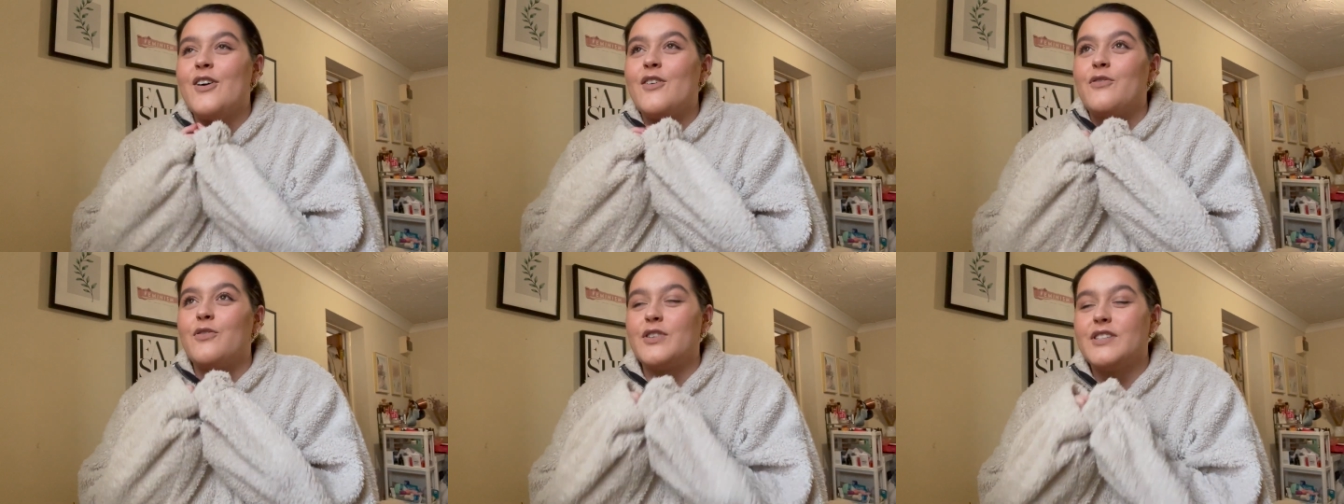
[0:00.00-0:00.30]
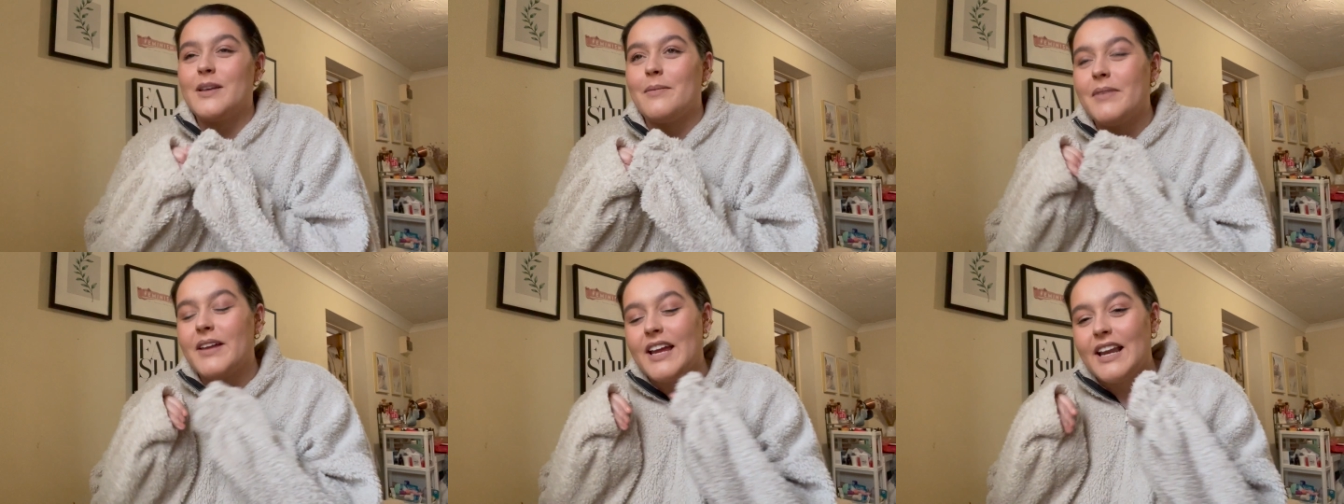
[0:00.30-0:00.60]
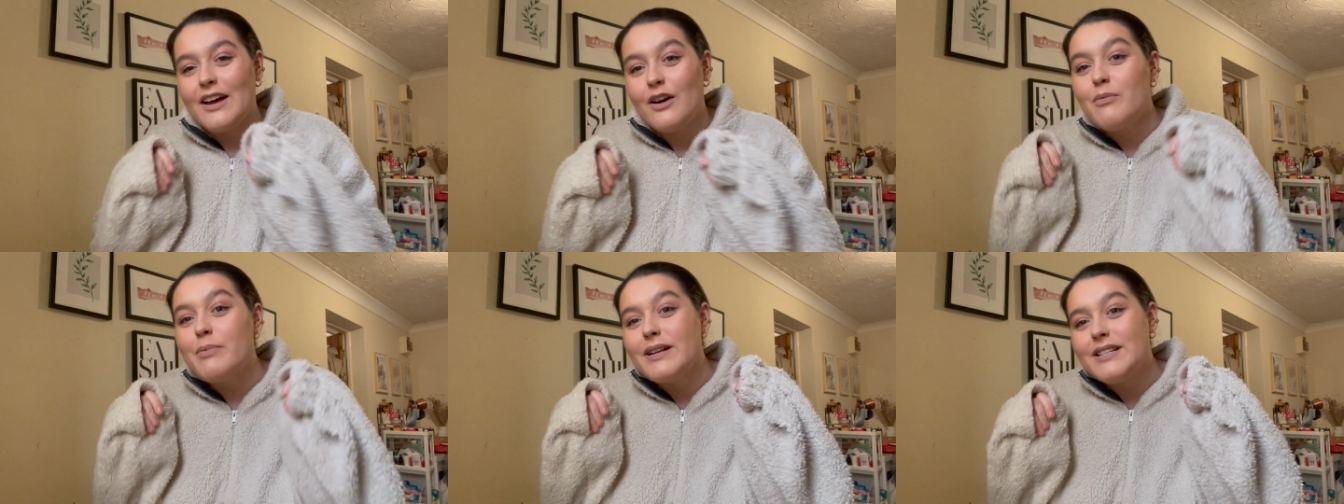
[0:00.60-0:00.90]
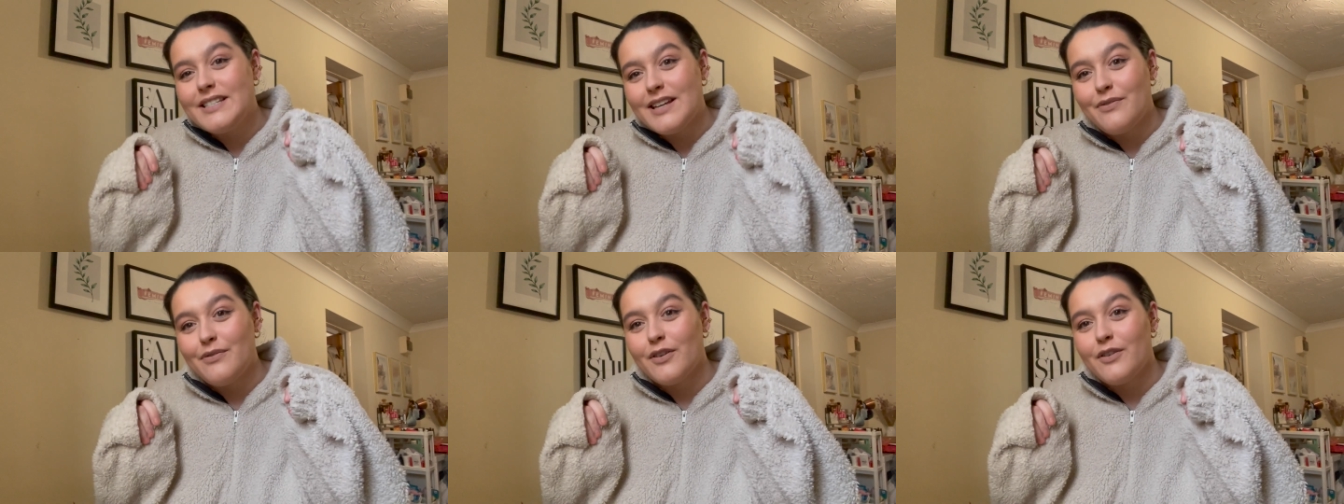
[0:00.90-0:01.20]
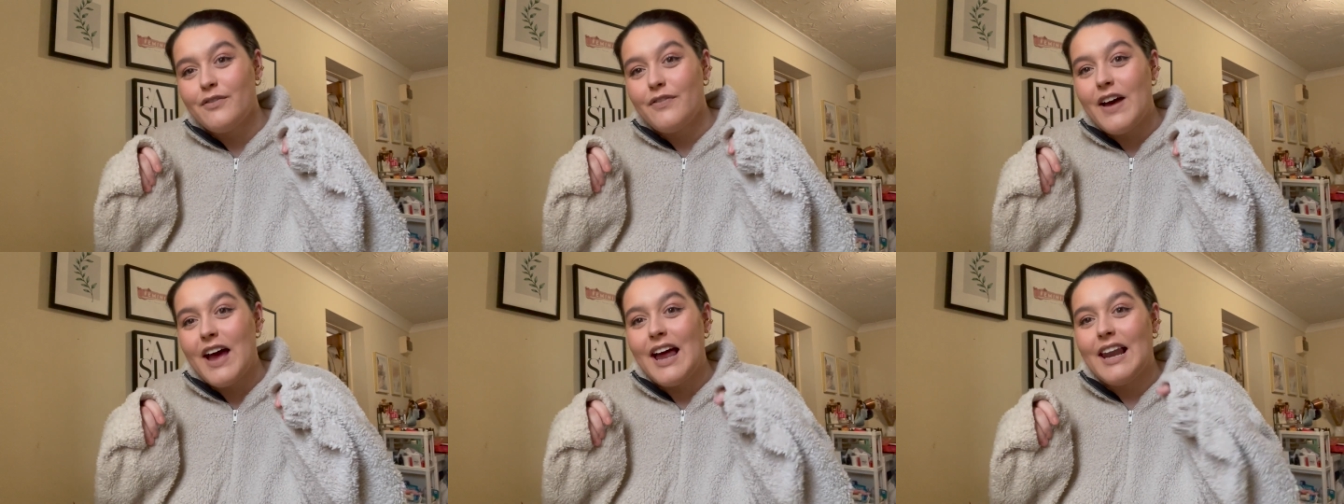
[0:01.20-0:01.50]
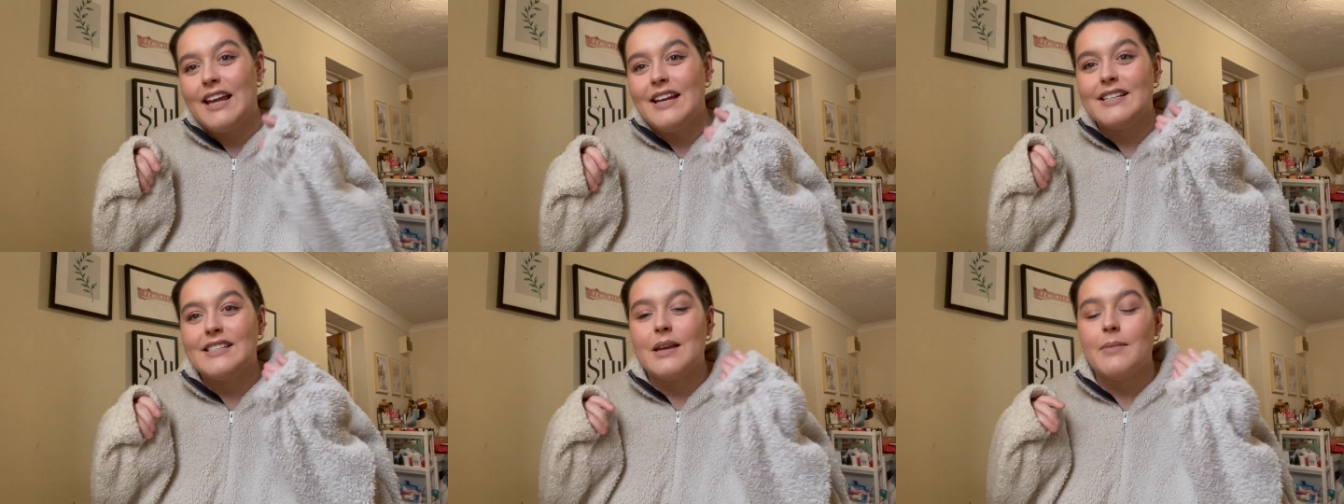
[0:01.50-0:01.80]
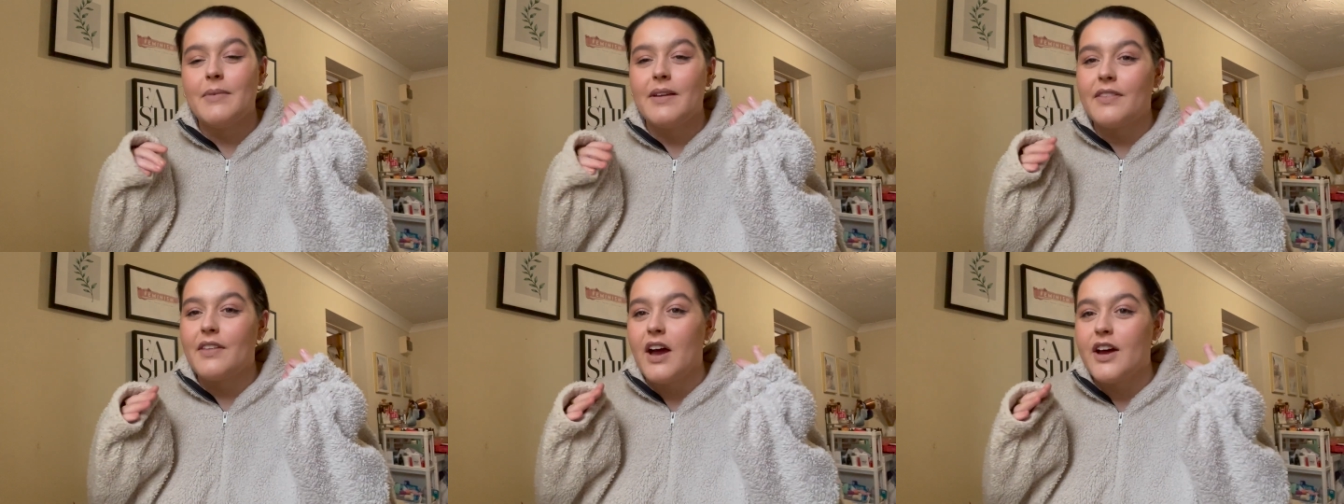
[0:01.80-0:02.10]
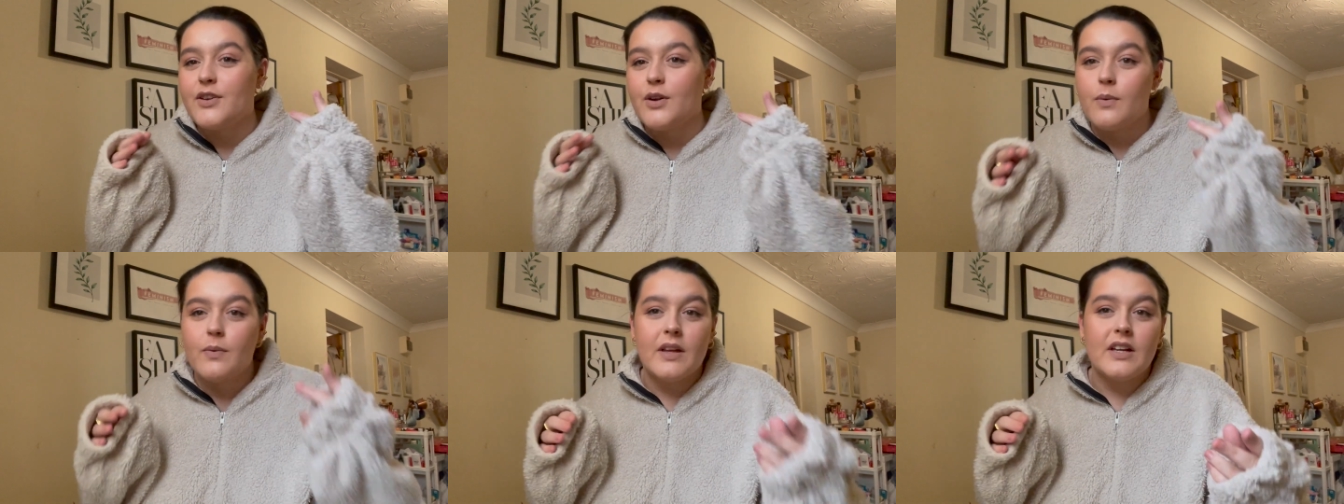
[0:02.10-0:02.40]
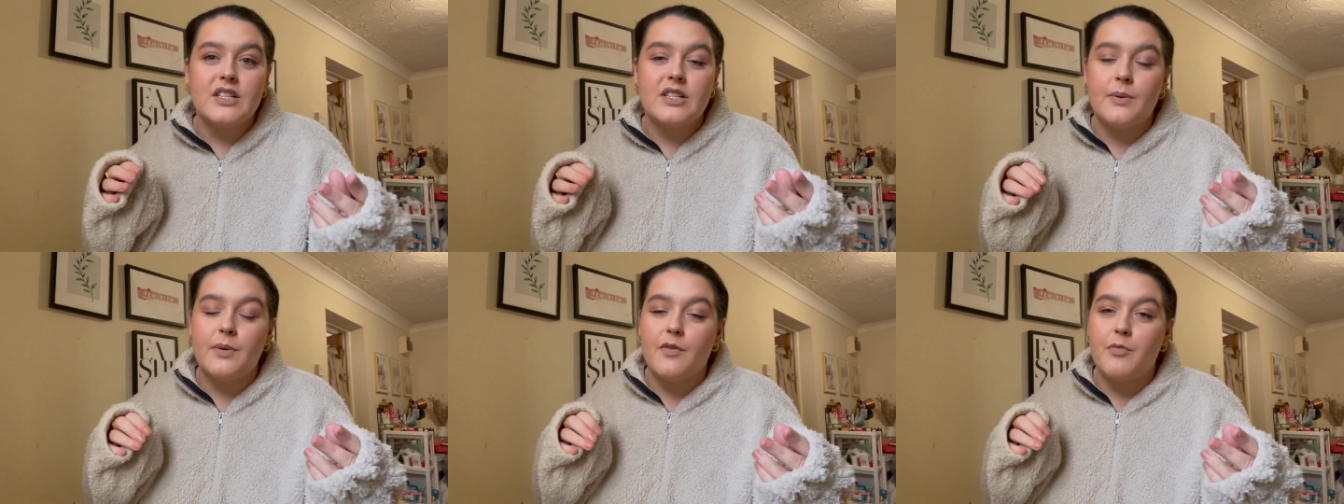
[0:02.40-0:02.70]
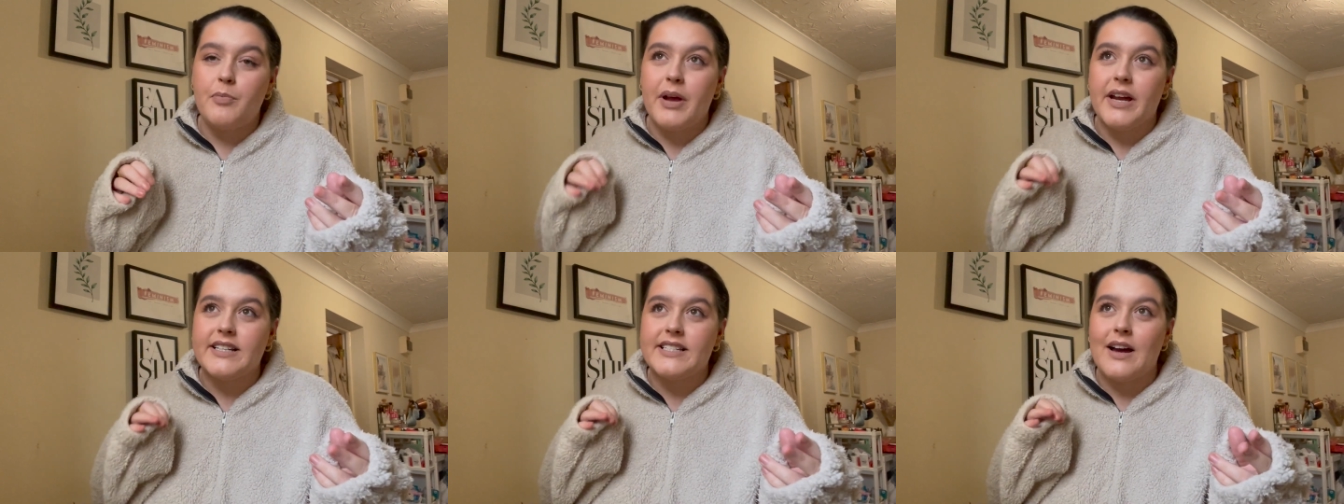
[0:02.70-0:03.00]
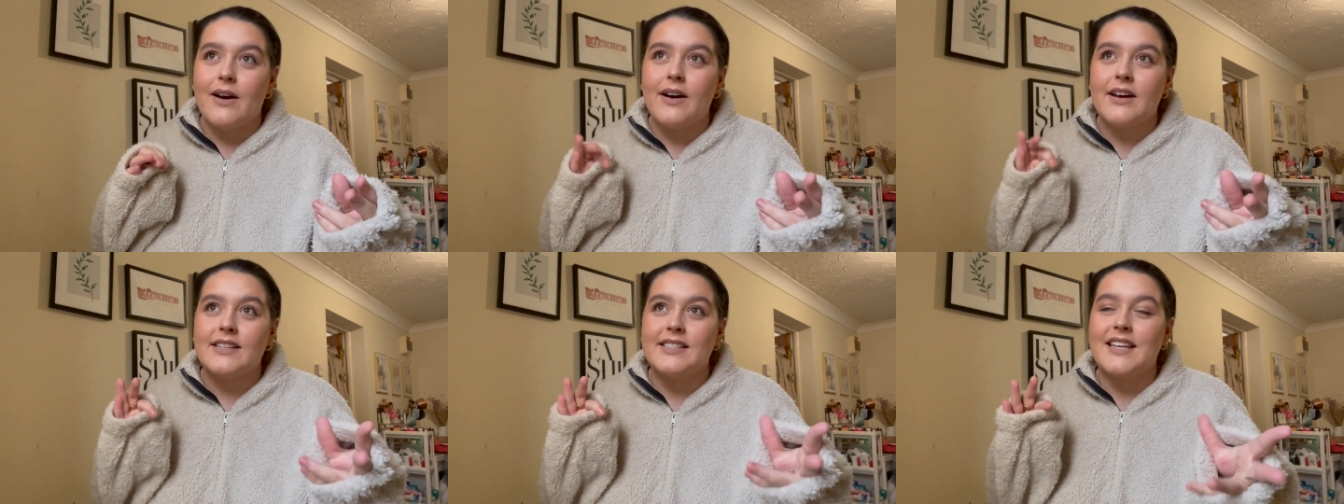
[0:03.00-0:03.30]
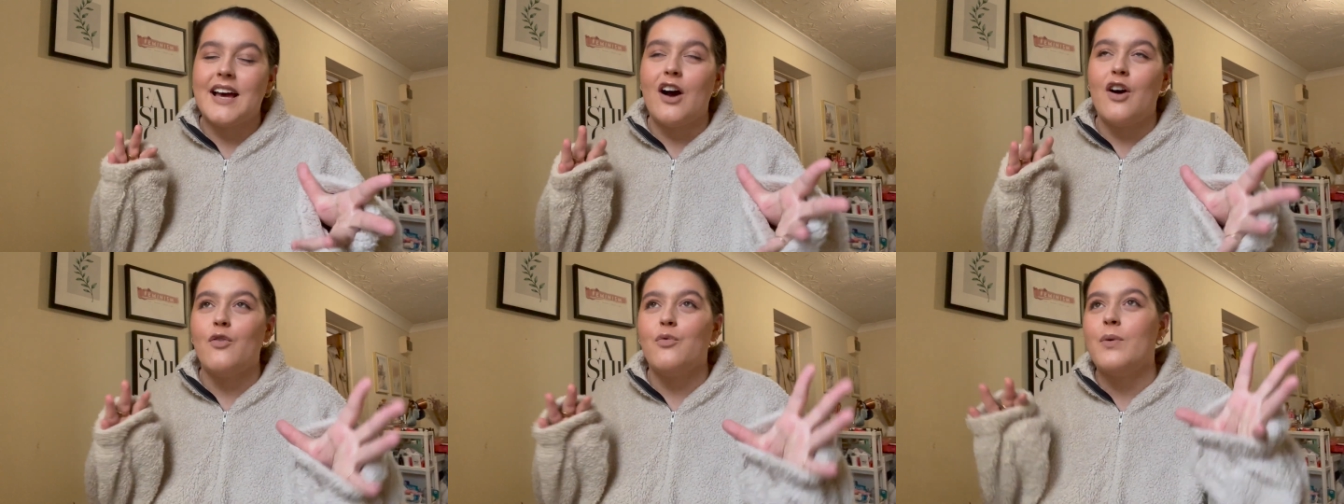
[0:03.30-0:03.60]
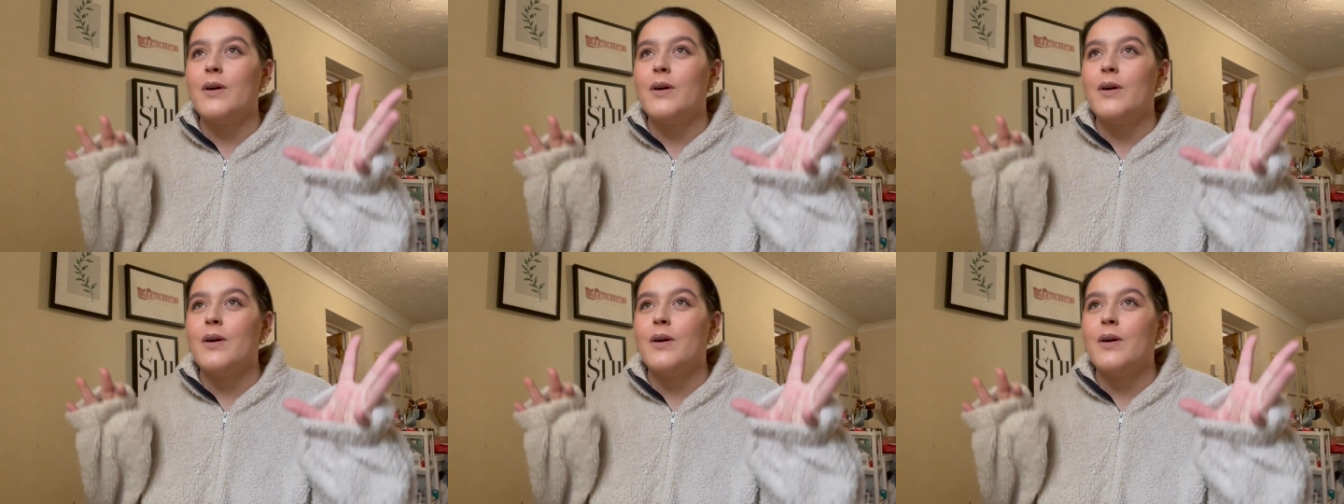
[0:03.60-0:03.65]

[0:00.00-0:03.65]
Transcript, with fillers: for something a little bit different for Ellie, something that I don't think she would have picked out herself.